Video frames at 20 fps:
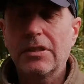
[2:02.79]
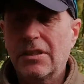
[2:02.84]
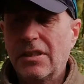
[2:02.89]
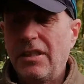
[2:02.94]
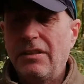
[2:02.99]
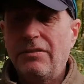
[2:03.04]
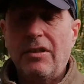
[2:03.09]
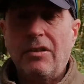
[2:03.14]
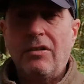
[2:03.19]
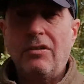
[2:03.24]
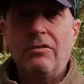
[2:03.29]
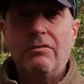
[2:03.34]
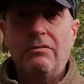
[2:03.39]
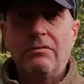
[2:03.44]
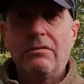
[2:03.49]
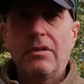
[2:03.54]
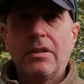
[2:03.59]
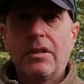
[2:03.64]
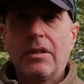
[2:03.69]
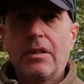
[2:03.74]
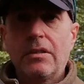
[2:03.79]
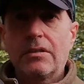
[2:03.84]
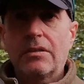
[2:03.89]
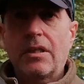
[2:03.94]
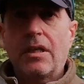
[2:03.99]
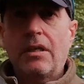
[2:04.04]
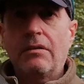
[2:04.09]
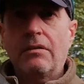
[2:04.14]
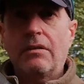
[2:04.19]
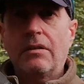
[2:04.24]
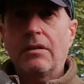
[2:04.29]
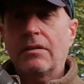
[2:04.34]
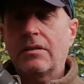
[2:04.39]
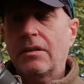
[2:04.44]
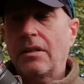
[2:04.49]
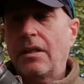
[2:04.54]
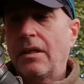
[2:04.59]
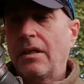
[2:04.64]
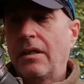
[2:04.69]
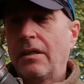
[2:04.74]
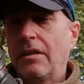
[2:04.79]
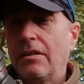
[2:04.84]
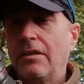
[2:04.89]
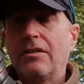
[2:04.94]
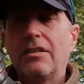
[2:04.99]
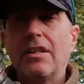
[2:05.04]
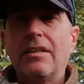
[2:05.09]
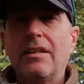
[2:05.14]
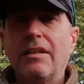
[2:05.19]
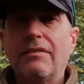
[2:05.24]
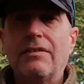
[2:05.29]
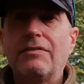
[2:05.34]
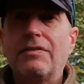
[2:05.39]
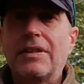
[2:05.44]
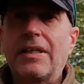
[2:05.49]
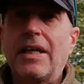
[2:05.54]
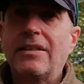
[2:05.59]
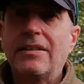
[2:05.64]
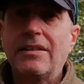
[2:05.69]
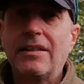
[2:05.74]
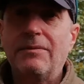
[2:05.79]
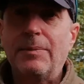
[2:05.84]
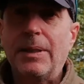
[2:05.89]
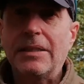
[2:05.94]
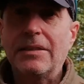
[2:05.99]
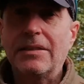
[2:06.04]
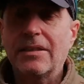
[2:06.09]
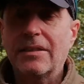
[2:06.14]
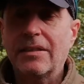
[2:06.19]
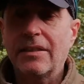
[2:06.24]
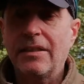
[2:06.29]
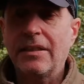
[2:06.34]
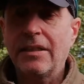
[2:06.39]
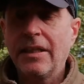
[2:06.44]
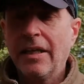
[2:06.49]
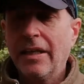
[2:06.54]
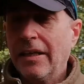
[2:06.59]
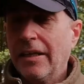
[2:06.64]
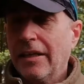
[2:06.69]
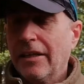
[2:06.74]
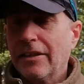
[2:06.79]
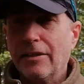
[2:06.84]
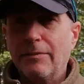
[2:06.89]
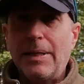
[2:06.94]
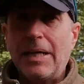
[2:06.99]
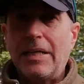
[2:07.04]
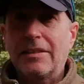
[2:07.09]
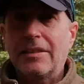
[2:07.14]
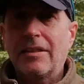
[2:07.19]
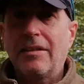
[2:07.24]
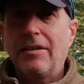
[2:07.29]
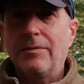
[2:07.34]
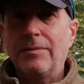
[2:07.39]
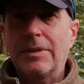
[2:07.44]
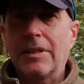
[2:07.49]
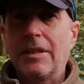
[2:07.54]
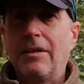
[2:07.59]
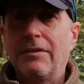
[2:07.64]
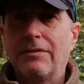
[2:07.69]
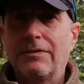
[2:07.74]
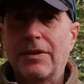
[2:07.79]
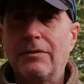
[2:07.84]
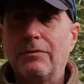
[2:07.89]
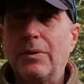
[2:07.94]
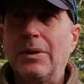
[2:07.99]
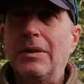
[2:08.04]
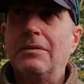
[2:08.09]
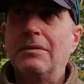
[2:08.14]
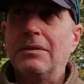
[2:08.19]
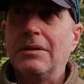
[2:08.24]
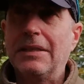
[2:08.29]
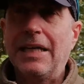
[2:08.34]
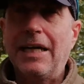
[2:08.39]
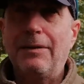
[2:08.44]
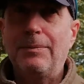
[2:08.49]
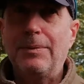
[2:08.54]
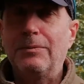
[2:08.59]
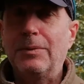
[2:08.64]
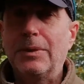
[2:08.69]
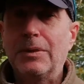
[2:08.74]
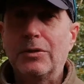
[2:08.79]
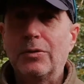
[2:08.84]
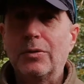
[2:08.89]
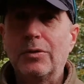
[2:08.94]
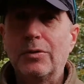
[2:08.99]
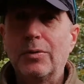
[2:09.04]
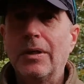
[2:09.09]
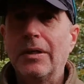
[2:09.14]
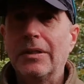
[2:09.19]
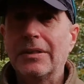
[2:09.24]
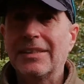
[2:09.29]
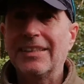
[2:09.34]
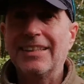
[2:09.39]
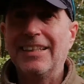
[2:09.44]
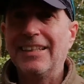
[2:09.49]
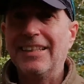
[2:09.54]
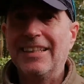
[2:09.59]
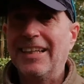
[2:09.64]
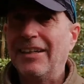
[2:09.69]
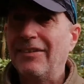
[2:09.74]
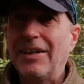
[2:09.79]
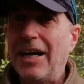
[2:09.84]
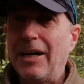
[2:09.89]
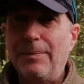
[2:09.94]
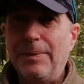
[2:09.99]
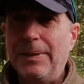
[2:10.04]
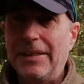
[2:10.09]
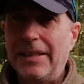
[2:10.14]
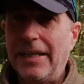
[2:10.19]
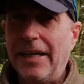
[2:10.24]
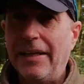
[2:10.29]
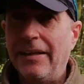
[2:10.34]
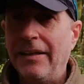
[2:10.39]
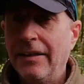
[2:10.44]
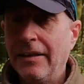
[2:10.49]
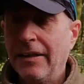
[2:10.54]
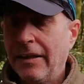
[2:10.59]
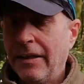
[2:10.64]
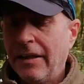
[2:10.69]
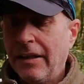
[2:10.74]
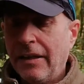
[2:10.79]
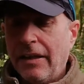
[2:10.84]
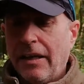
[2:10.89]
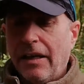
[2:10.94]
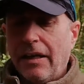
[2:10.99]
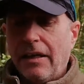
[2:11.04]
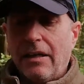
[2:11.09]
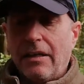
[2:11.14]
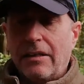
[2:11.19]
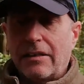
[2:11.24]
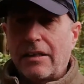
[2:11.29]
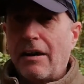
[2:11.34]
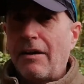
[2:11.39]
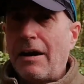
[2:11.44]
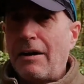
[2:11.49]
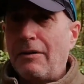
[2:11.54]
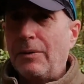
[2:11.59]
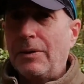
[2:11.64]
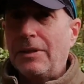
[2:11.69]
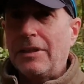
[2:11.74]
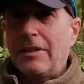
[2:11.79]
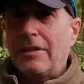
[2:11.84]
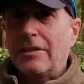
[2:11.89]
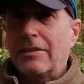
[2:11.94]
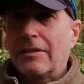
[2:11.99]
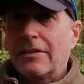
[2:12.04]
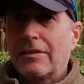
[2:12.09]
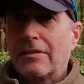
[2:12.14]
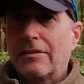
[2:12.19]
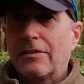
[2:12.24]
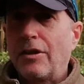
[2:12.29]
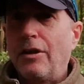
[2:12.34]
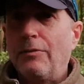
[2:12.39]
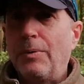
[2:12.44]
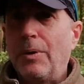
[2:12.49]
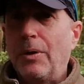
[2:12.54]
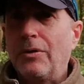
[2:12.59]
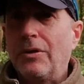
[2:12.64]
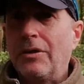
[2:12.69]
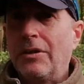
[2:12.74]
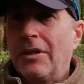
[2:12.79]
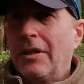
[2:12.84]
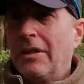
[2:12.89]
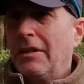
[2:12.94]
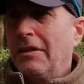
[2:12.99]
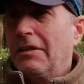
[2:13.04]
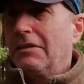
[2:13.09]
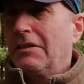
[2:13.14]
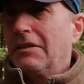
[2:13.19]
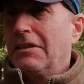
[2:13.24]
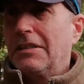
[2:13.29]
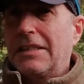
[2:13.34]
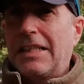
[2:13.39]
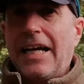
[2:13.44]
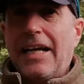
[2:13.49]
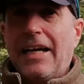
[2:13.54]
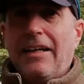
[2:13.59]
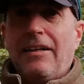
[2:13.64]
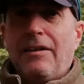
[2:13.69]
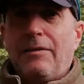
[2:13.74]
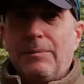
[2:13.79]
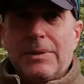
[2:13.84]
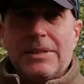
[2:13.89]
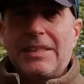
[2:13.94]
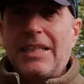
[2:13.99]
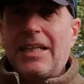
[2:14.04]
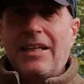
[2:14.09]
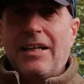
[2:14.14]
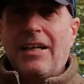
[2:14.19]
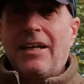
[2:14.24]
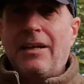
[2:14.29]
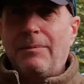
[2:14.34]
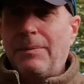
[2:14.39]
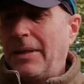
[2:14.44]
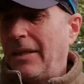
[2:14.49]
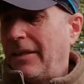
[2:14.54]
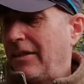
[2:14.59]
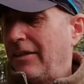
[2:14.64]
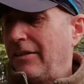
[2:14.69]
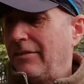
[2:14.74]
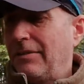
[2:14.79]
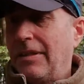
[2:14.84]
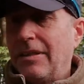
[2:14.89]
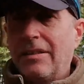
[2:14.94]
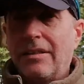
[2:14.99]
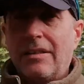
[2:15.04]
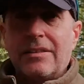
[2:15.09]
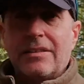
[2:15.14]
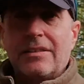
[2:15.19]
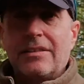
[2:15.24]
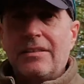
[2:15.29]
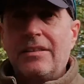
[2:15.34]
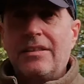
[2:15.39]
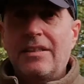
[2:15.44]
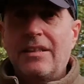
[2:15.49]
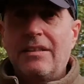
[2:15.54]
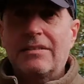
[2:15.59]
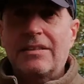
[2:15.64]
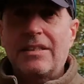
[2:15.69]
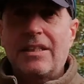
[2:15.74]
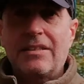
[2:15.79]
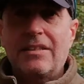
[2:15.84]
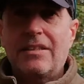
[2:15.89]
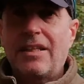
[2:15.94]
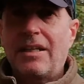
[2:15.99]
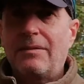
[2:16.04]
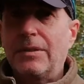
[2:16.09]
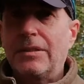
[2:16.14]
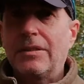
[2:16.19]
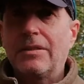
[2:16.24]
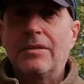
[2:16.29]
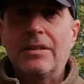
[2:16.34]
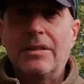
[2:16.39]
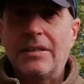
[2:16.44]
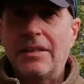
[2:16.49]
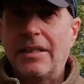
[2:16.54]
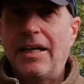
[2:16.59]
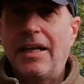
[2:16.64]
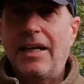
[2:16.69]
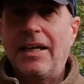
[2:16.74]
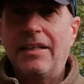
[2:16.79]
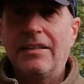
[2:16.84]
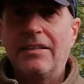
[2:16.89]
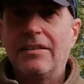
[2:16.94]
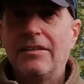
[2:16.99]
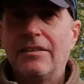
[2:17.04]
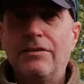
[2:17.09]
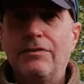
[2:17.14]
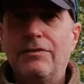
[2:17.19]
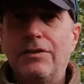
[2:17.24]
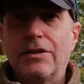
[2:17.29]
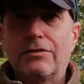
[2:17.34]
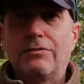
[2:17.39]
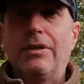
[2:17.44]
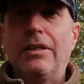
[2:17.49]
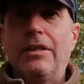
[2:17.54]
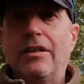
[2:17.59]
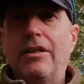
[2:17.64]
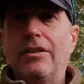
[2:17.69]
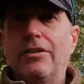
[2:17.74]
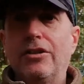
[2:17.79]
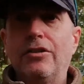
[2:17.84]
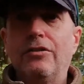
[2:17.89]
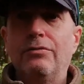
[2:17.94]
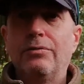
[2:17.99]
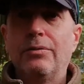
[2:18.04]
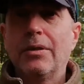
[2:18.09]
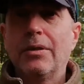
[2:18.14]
leave it on so that you never forget it basically. The amount of times that I've got, well, it happened once or twice and then it never happened again. Go out with your tripod, you get it up, set it up, and you realise you can't attach your camera to it, and you've just realised you've